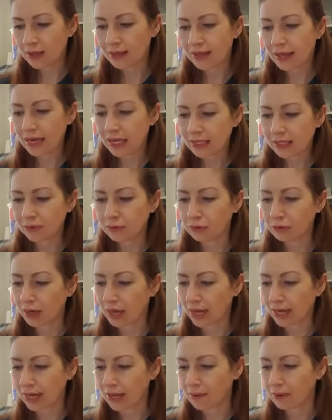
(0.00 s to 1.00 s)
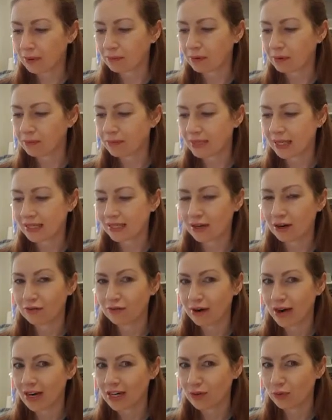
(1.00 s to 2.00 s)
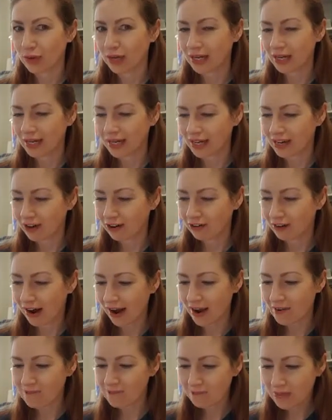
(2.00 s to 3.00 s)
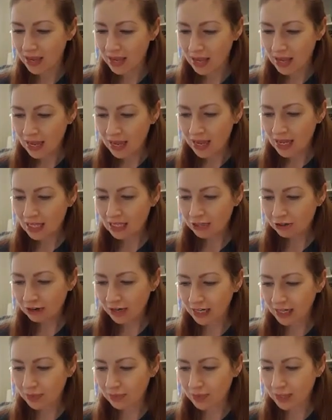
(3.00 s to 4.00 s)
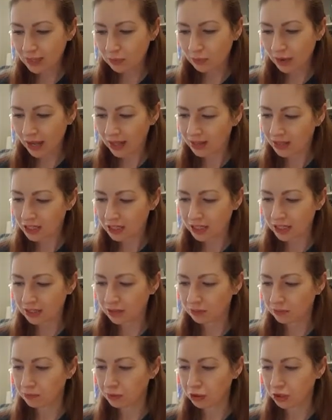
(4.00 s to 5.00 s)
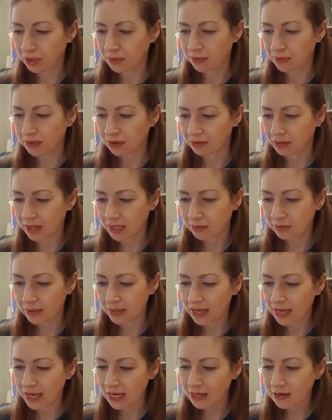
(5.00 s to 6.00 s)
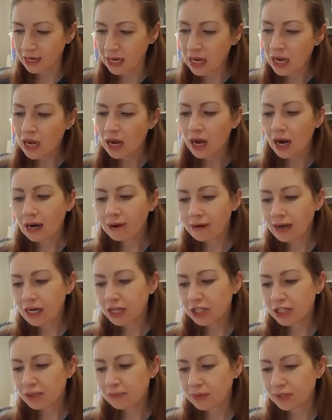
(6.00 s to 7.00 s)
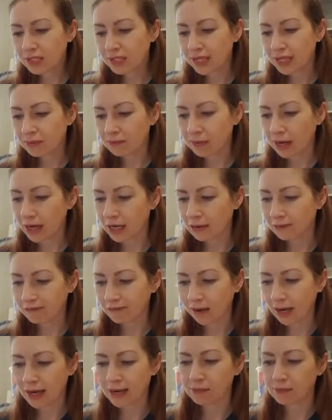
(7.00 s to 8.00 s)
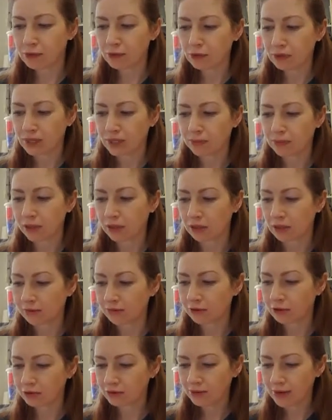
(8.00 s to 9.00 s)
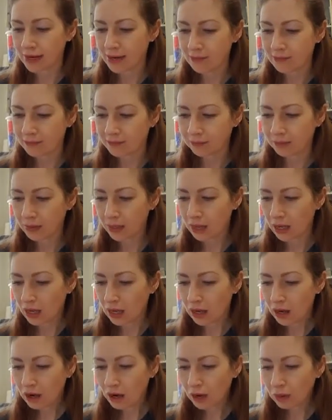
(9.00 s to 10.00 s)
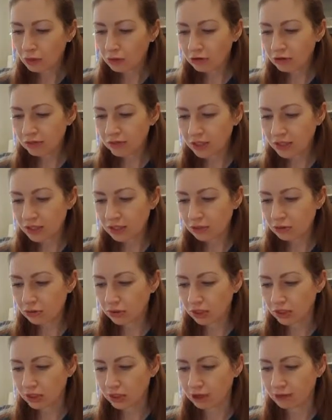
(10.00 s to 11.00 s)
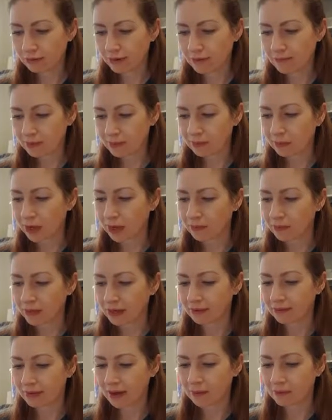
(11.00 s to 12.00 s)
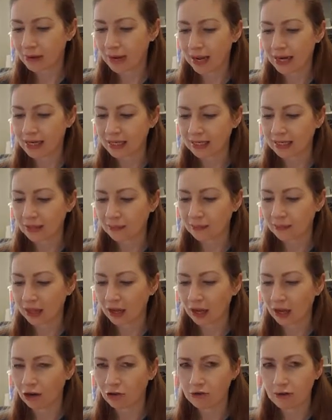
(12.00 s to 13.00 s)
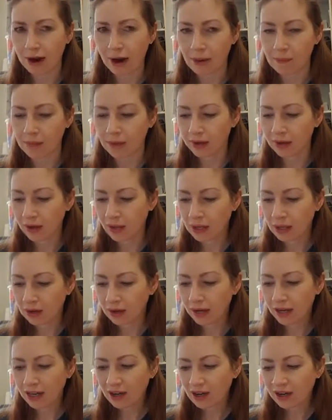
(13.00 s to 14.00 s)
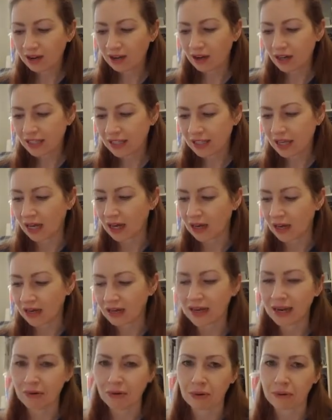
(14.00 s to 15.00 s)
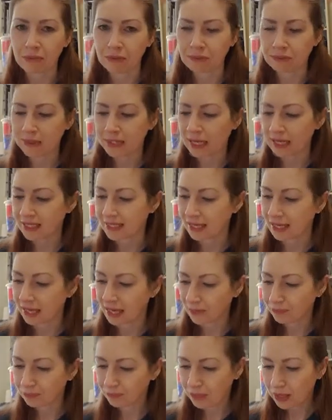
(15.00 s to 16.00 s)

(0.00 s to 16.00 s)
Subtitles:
That's more like it, my mum says, a rare twinkle in her eye. It strikes me as weird that she's not pushing me on this, but then I realise she must think my fine mood is because of Kareem. I wonder if she talks to Kareem's mum and if they're planning something. Crap. I can't ask her, and now I'm obsessing.